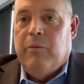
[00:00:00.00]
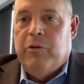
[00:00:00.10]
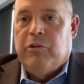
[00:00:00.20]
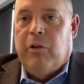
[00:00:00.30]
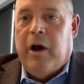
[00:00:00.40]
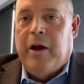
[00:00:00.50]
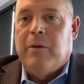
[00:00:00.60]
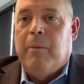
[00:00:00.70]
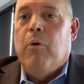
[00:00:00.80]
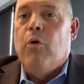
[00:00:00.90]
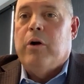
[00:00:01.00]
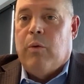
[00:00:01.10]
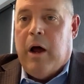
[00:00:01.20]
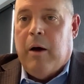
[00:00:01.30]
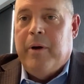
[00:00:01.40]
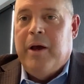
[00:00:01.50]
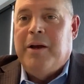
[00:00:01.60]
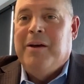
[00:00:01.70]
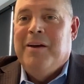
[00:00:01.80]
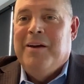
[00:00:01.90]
which aligned the board around me